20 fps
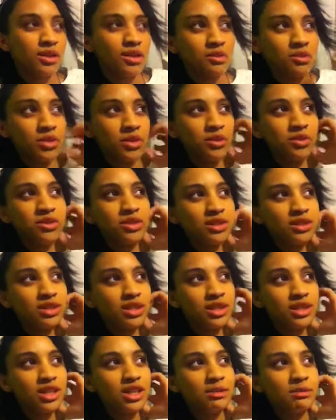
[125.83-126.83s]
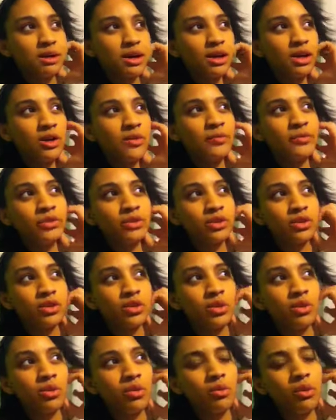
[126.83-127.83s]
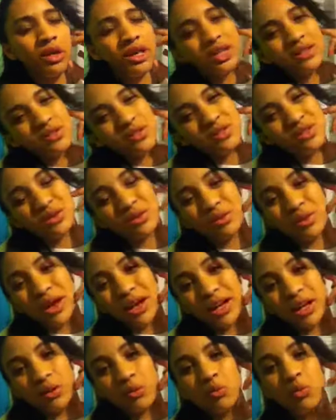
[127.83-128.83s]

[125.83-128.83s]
when you start thinking about it, what gives you the right?